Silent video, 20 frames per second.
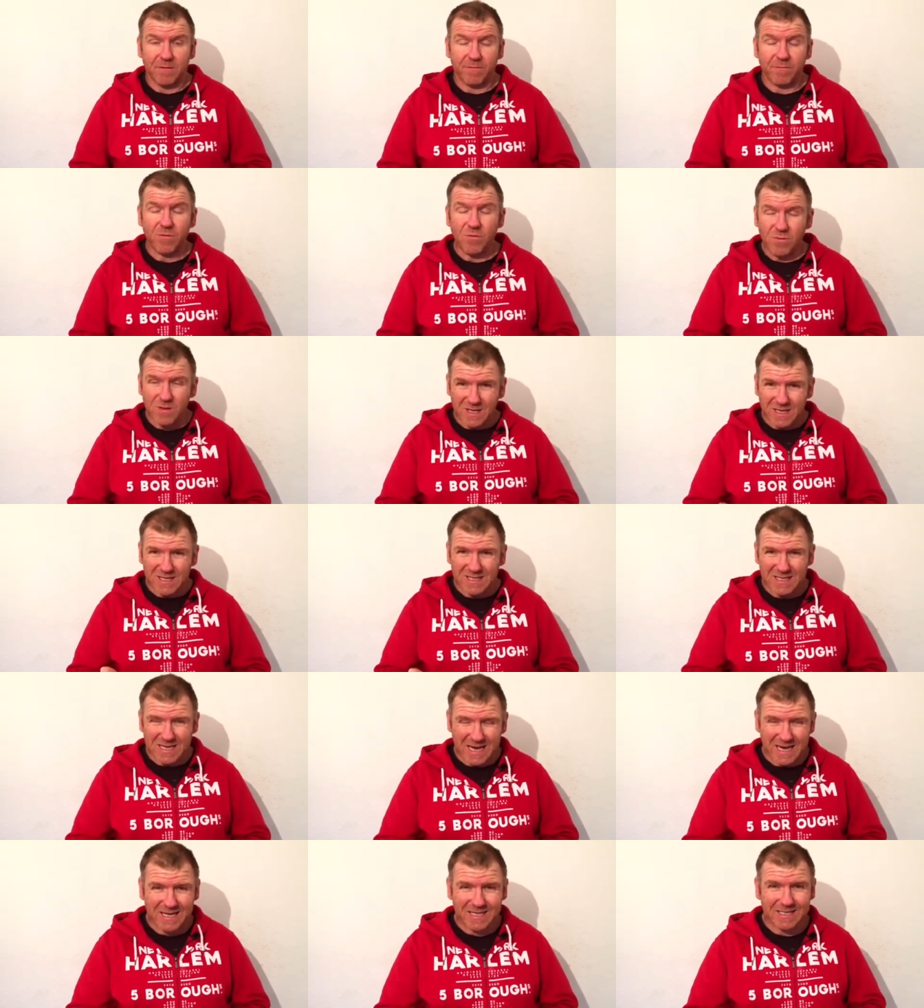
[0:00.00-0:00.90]
Through
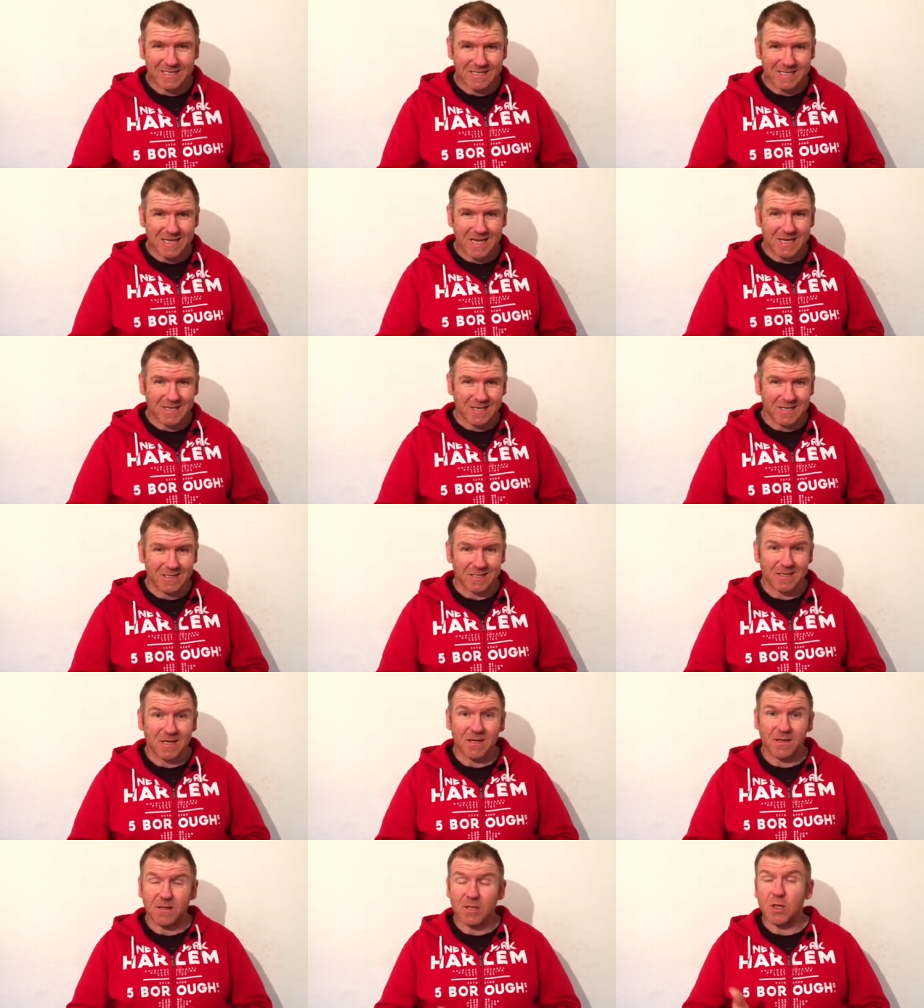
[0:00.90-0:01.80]
these case
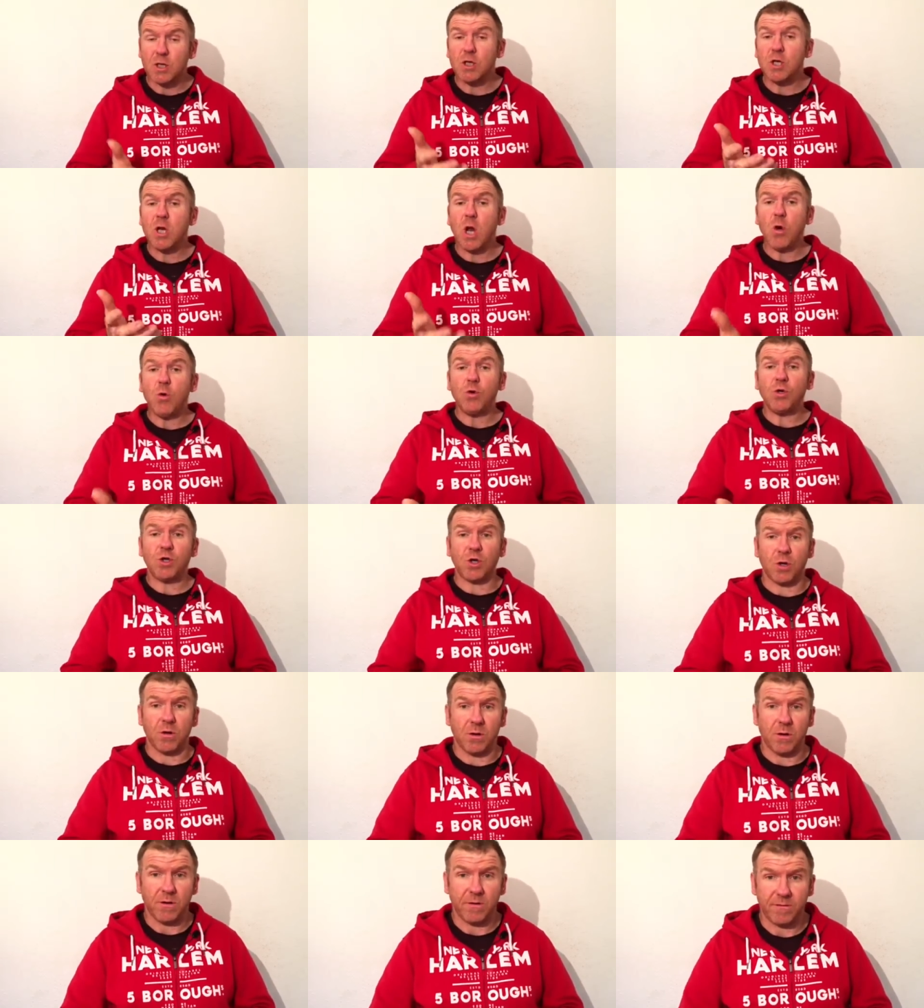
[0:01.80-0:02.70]
studies, the
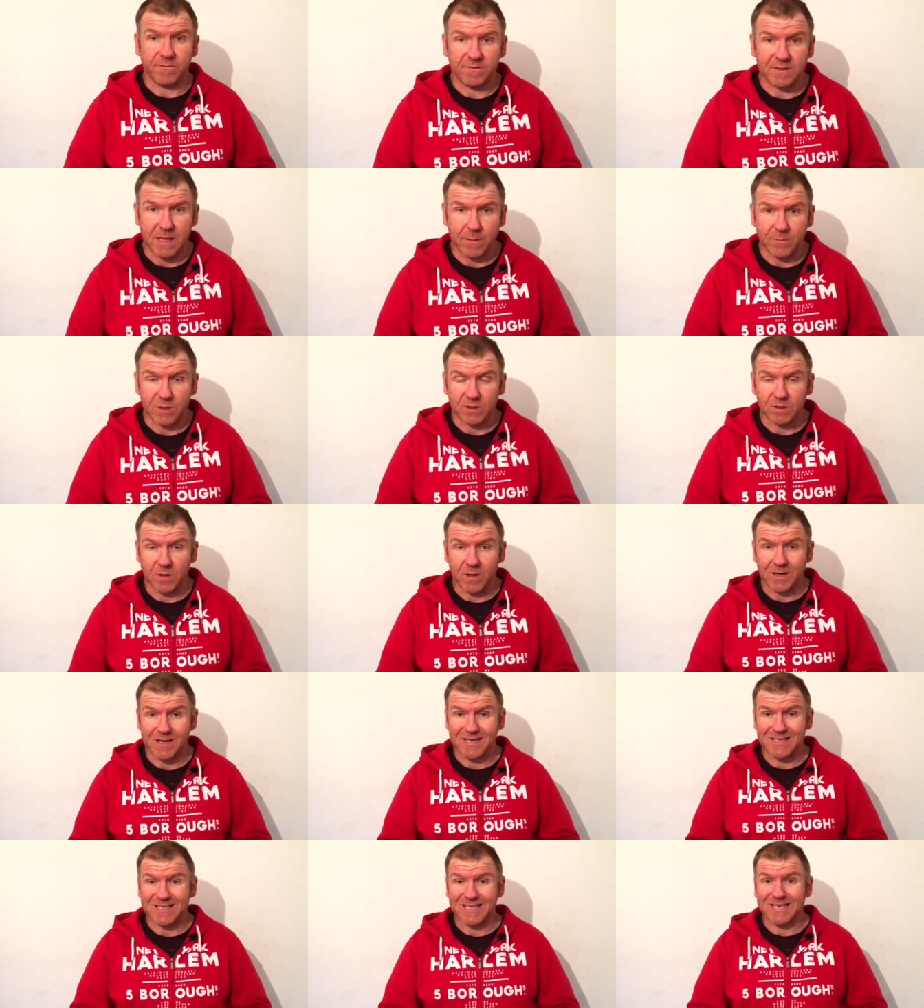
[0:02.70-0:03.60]
notion of
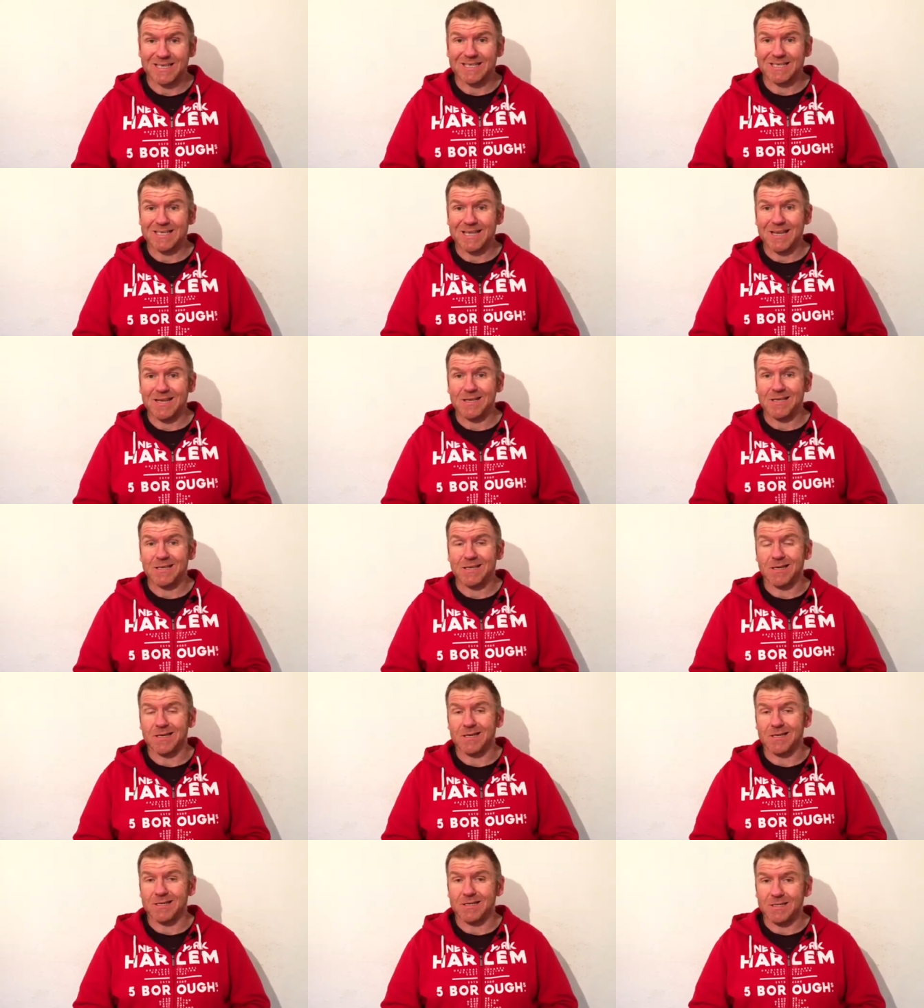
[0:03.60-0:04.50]
democide is extended
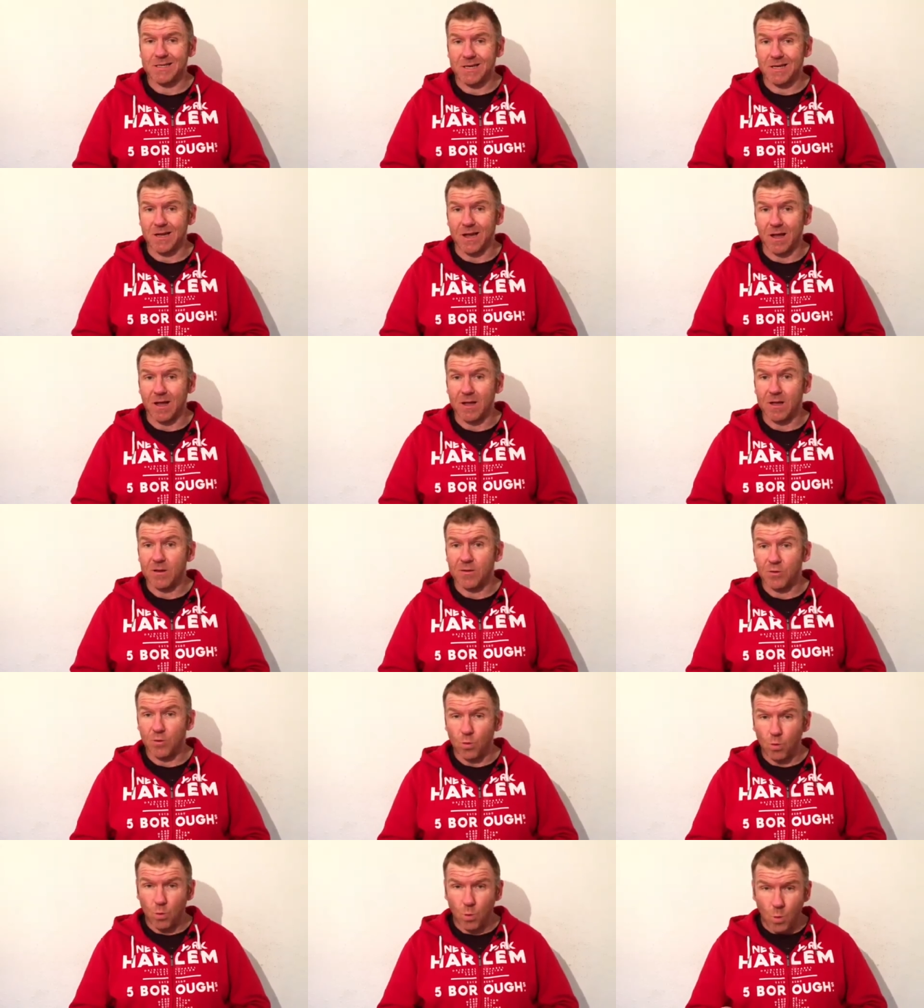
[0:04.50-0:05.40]
to consider
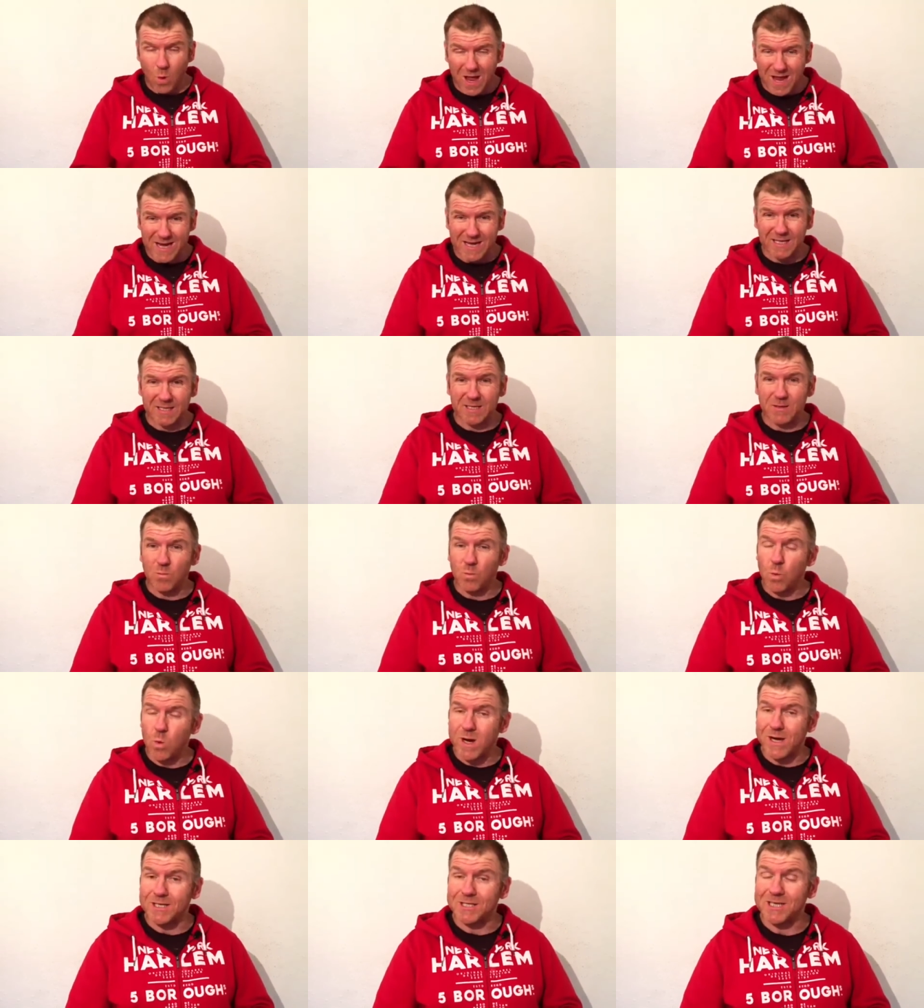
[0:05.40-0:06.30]
the ways in
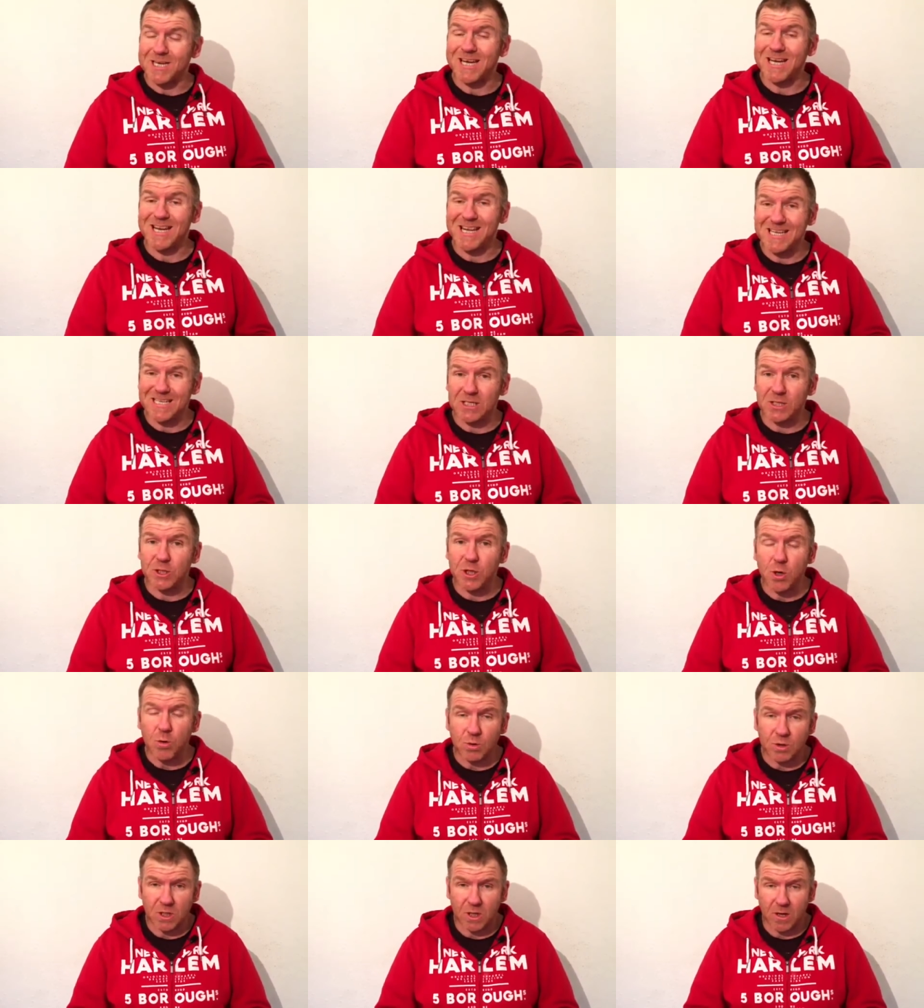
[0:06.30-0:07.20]
which it is
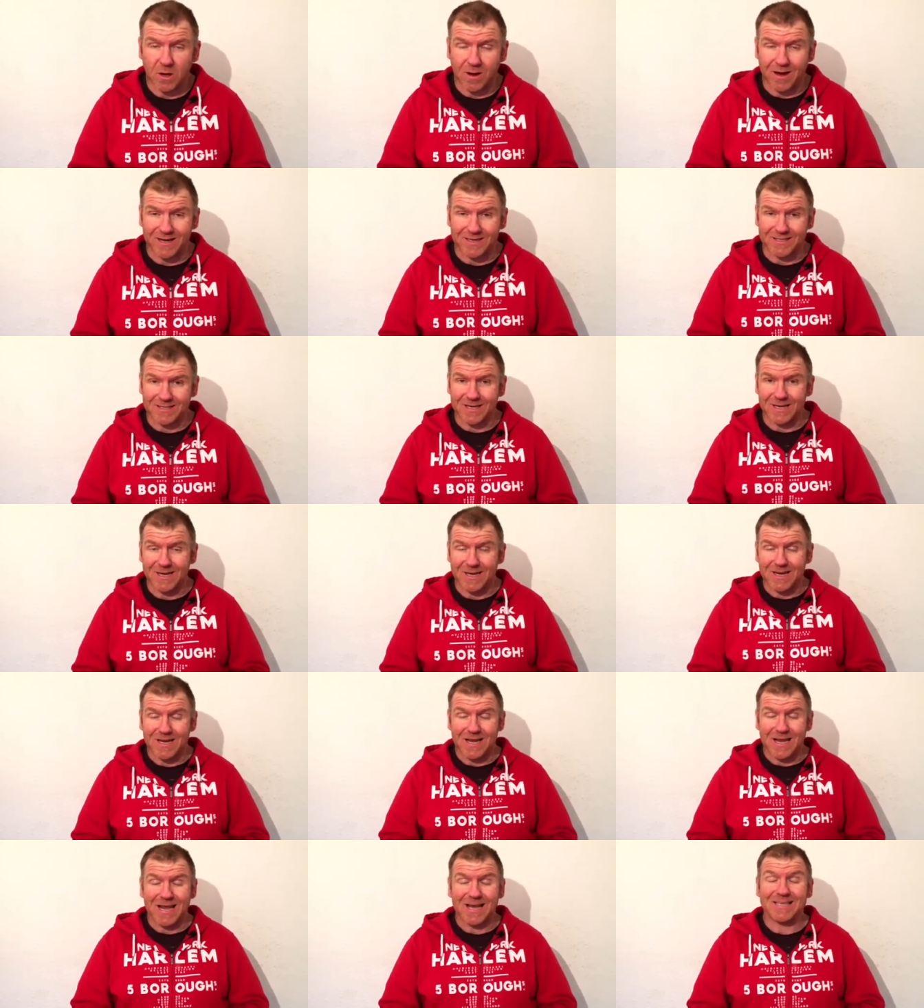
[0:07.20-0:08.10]
utilised
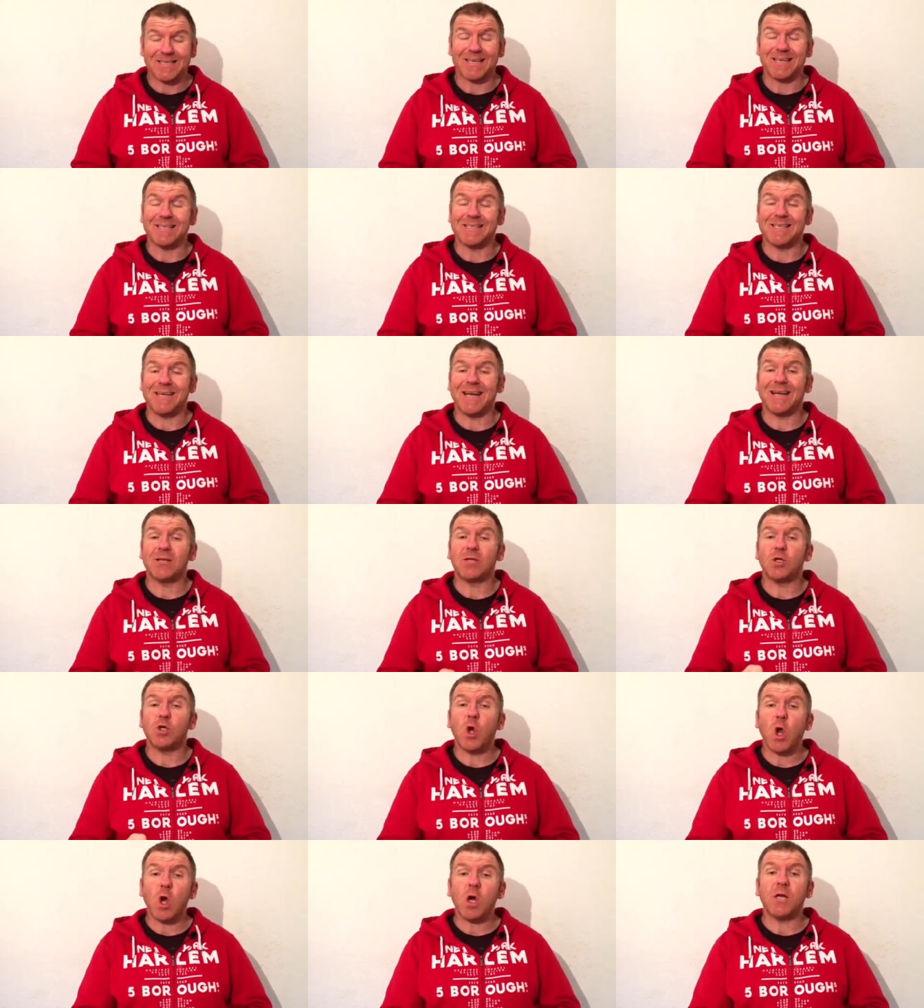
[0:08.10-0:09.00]
as a
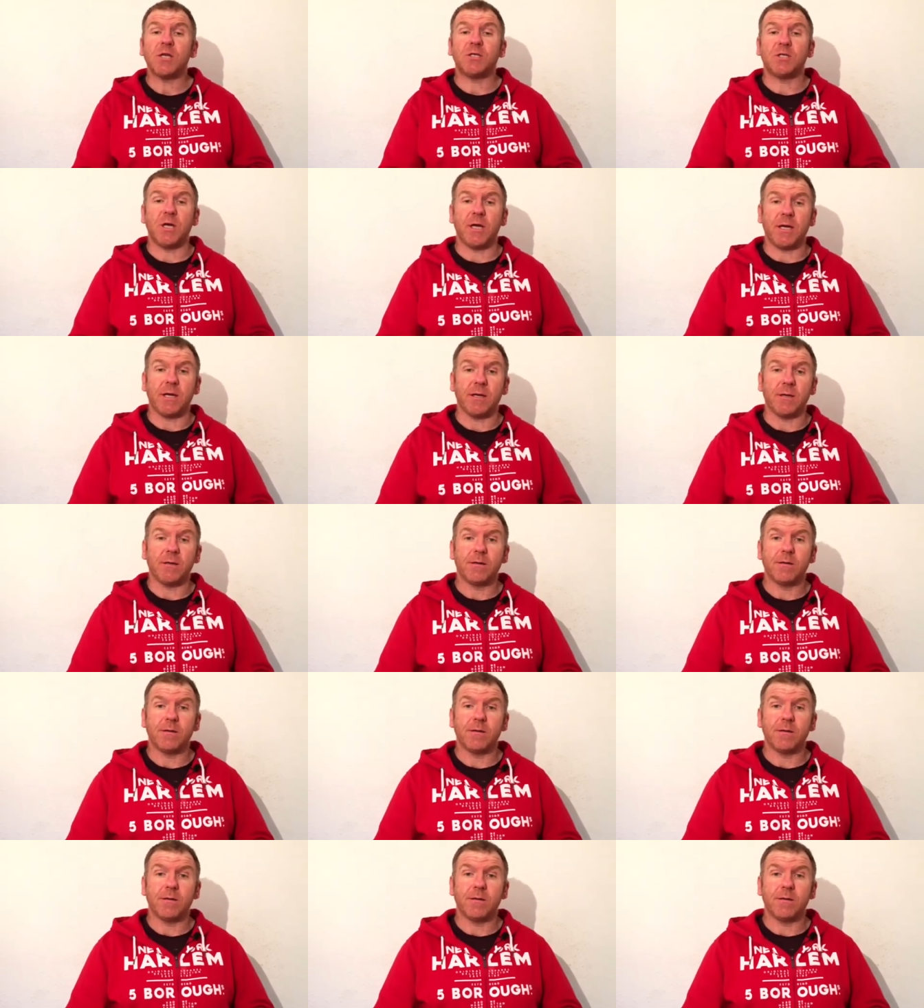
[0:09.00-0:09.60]
technology